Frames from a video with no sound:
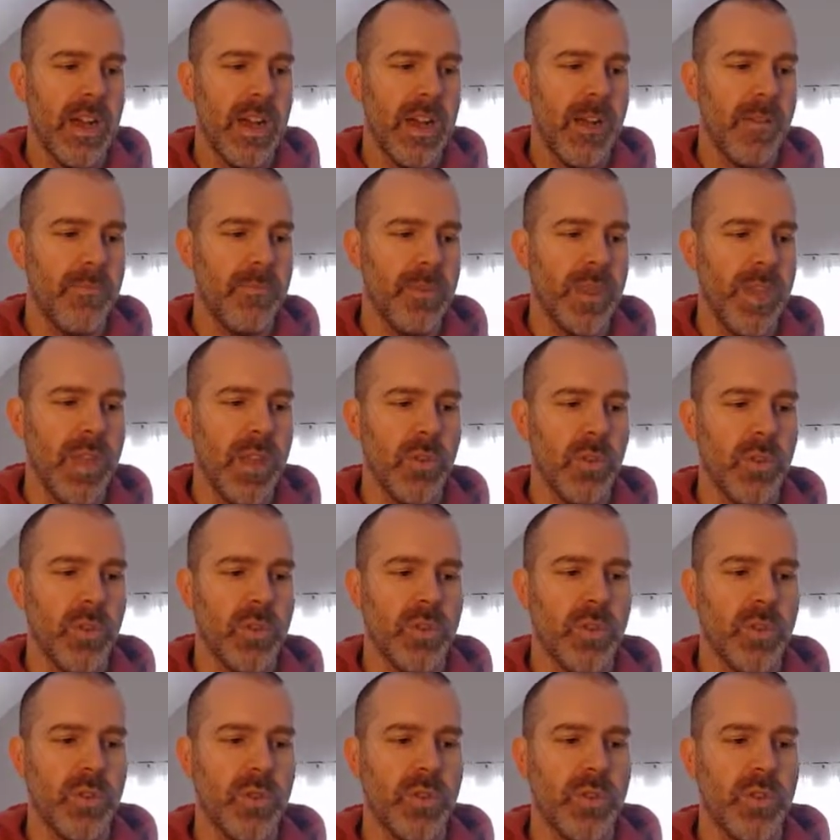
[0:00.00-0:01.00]
equal
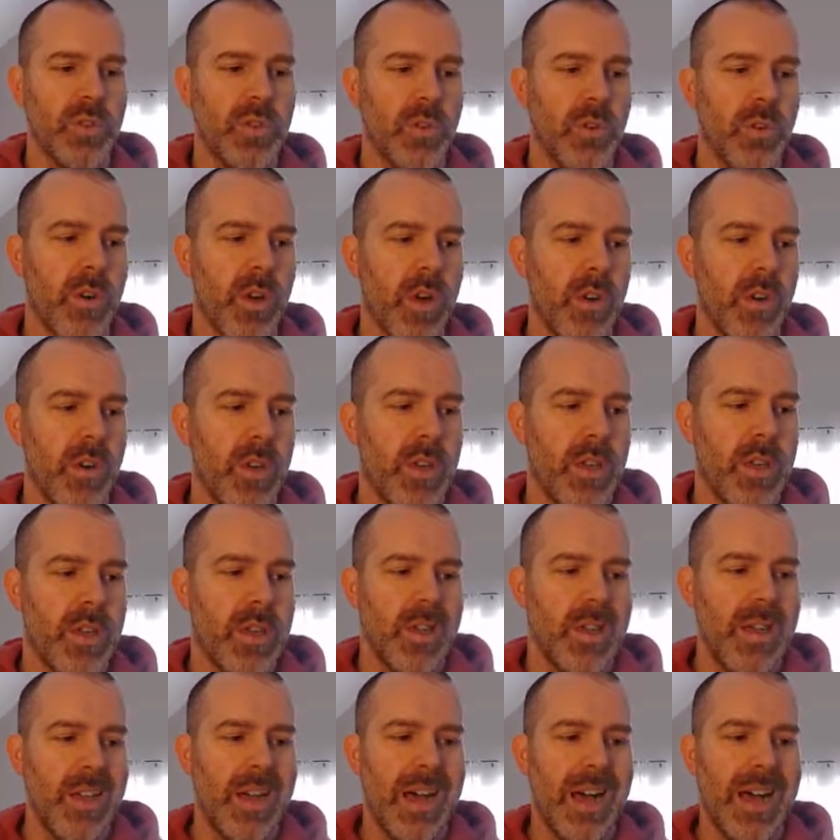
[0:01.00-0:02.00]
to 0?
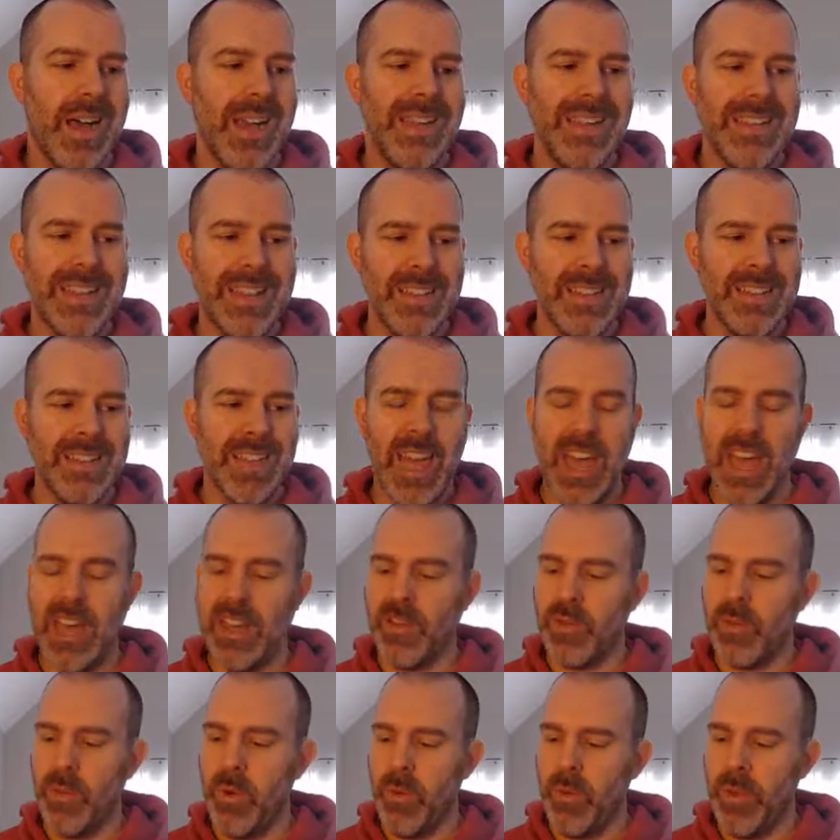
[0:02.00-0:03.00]
In this
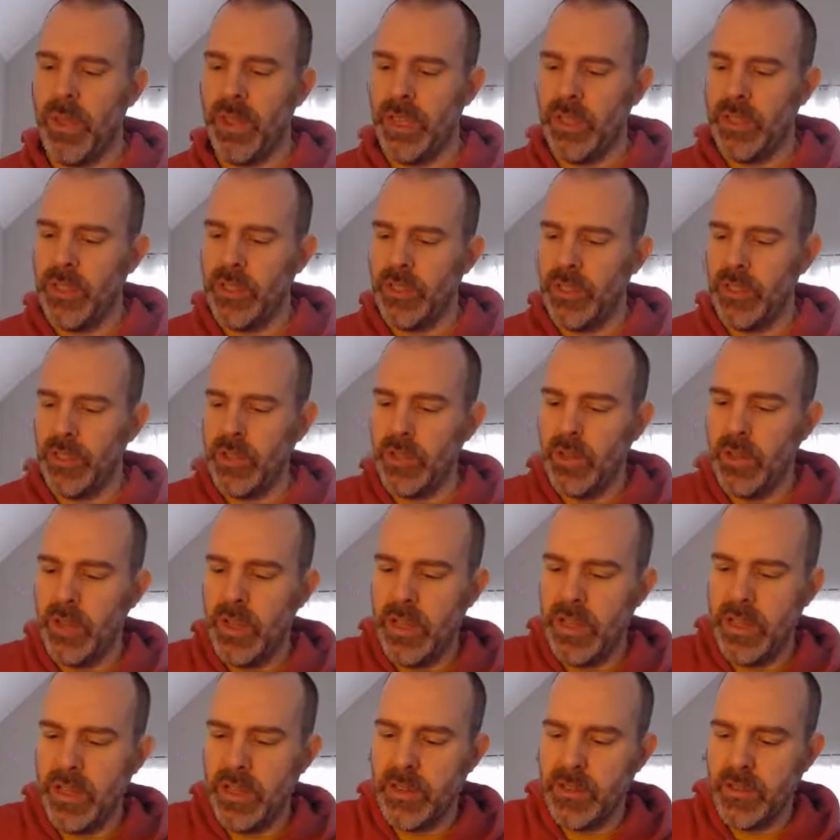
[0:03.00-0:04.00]
case, what we can do
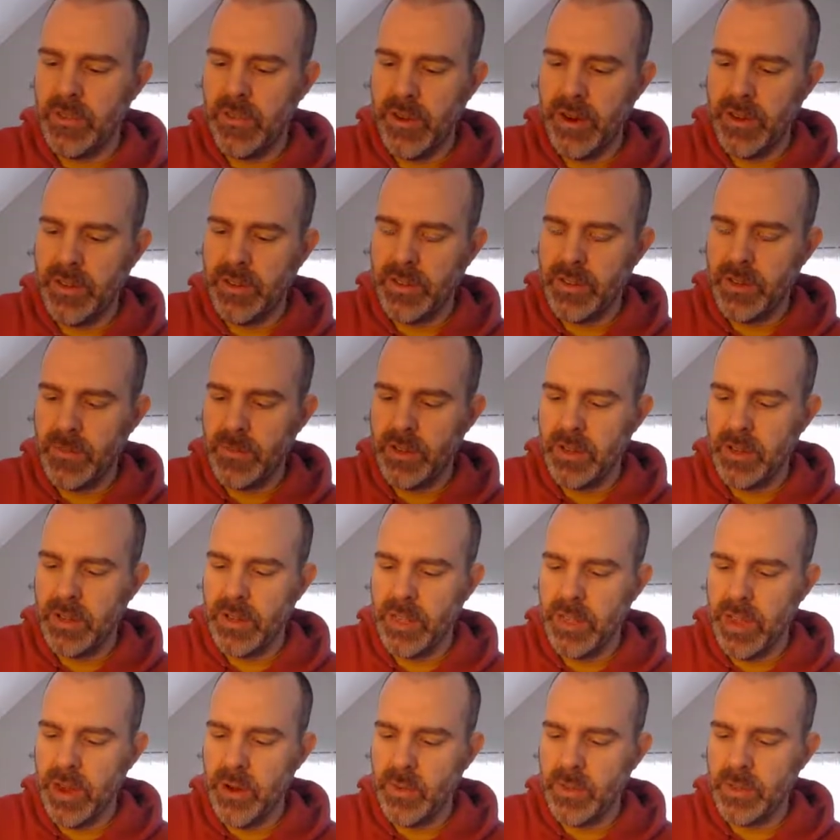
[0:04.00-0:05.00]
is very
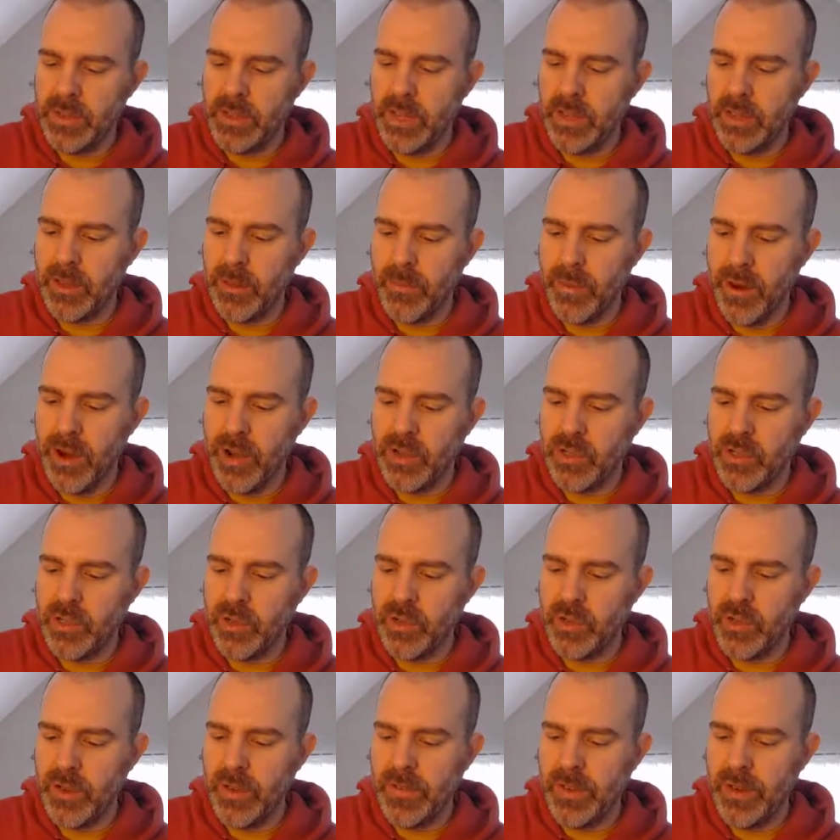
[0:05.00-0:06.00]
similarly here, we'll take the partial
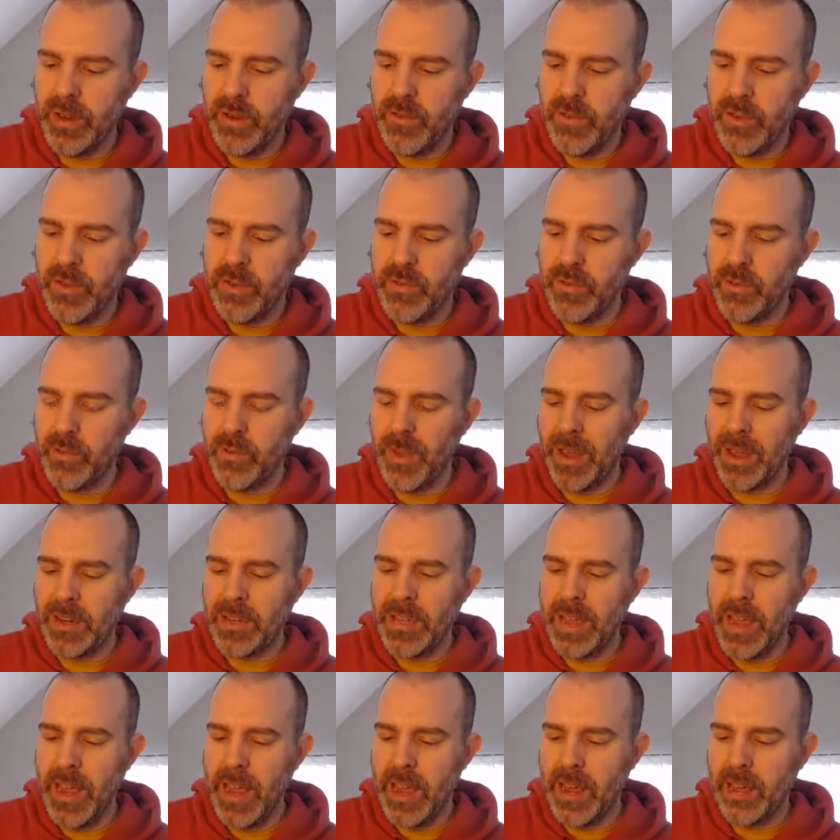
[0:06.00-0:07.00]
derivative with respect
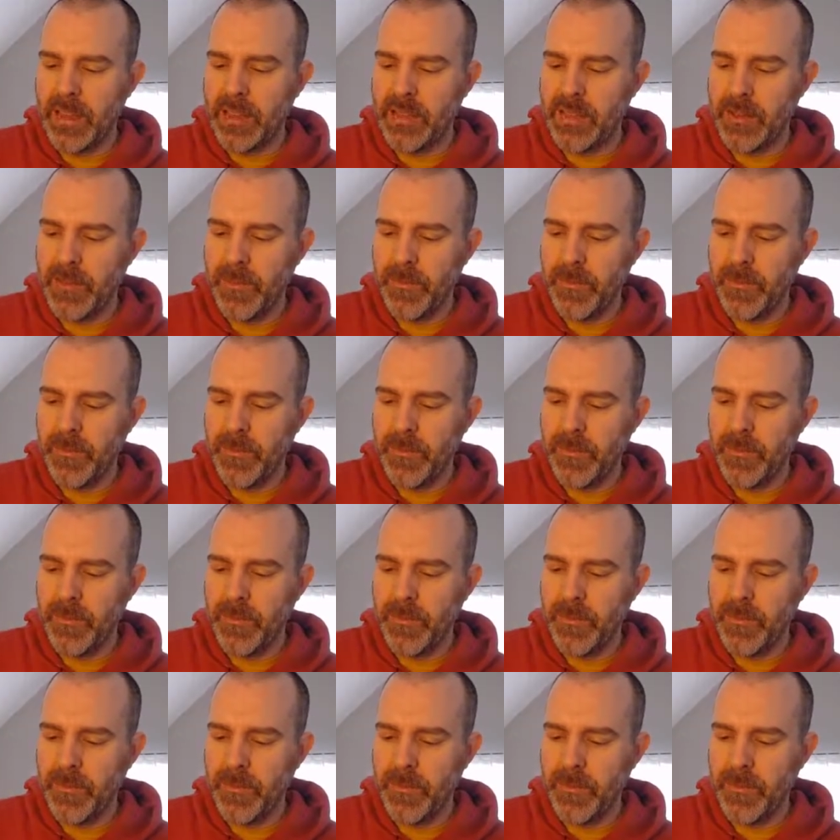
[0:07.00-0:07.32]
to x